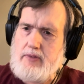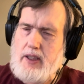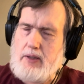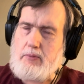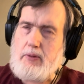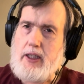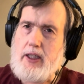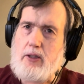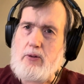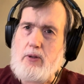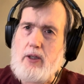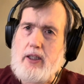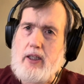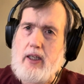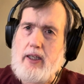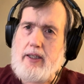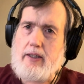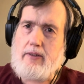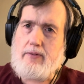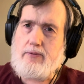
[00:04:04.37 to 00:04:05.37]
make her, what,
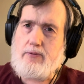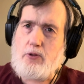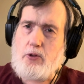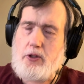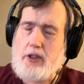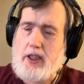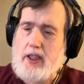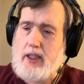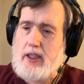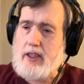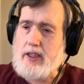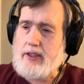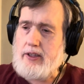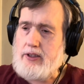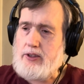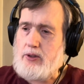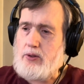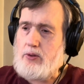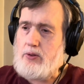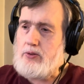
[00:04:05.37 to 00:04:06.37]
like 48
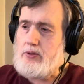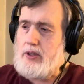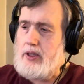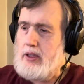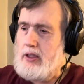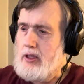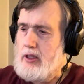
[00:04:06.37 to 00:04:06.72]
years old?